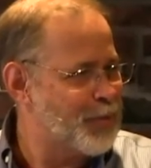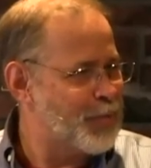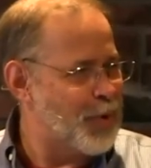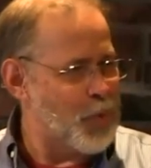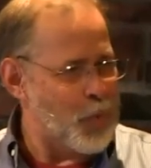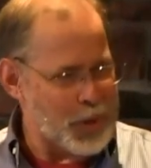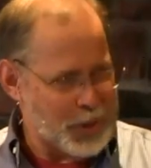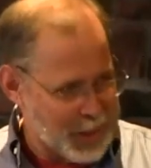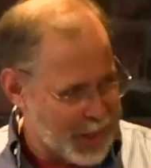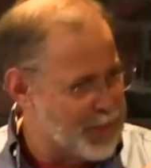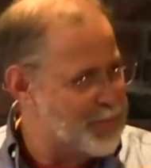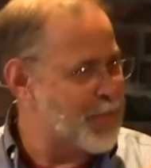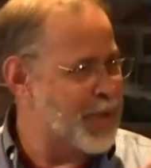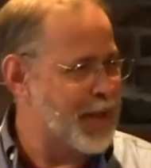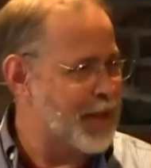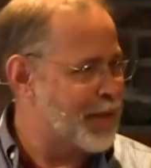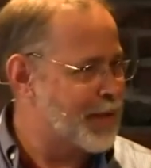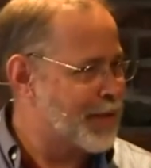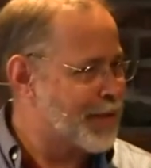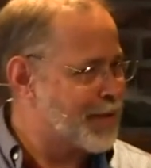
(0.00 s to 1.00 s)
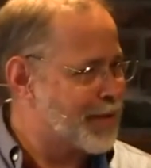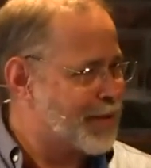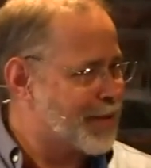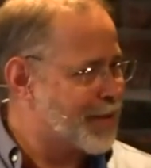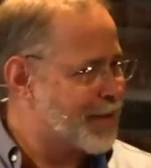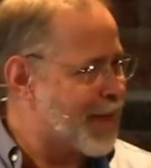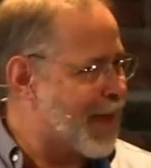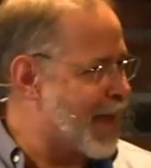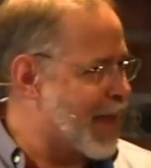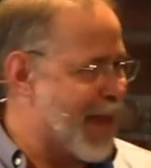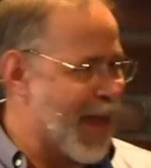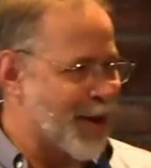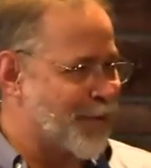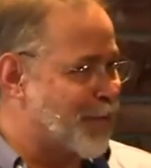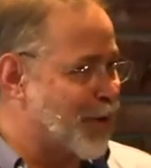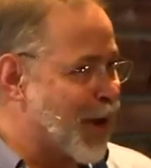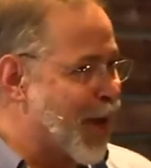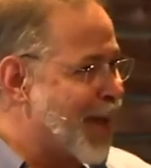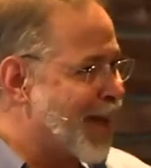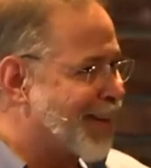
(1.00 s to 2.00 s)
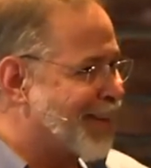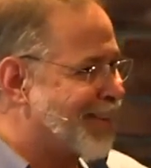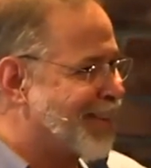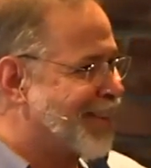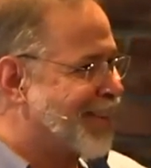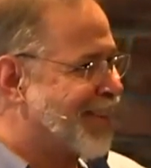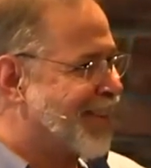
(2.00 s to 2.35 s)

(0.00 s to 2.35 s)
But what's in me, I can't forget.